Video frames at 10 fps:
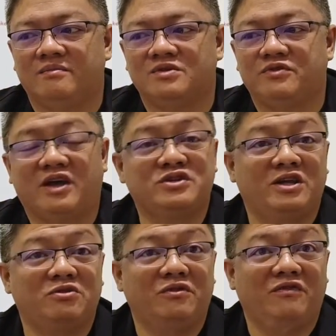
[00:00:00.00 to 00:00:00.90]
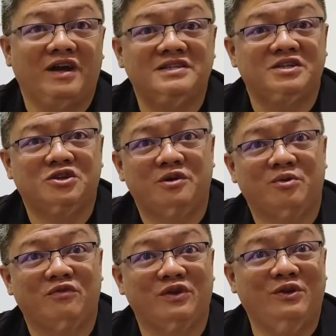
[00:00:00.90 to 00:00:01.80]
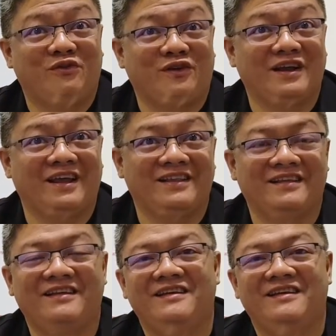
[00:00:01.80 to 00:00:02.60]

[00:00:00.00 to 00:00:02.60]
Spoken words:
So we actually had to revise that script over and over again.